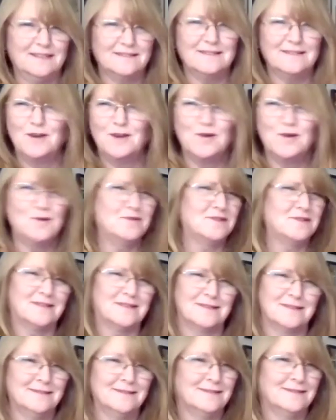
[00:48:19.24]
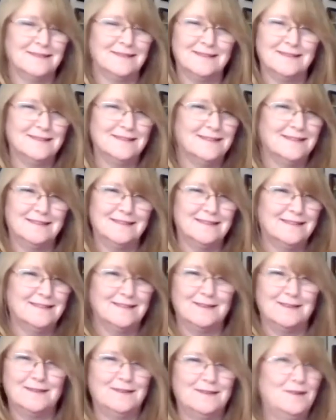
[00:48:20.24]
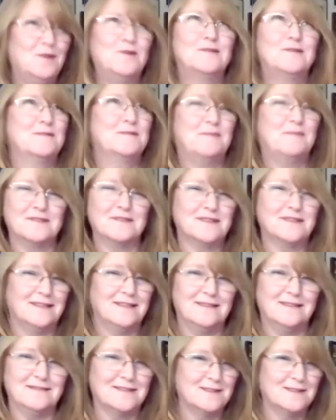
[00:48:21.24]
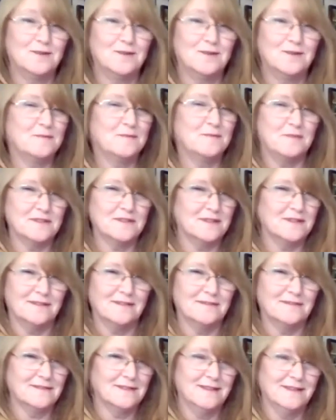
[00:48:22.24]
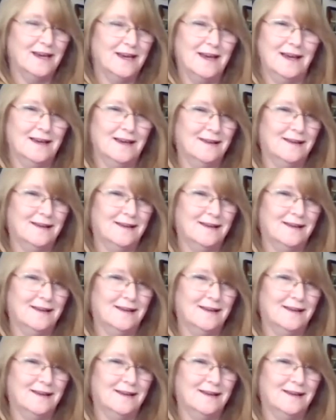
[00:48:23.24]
good things that we can yeah. loads of positives loads right. of positives yeah. yeah.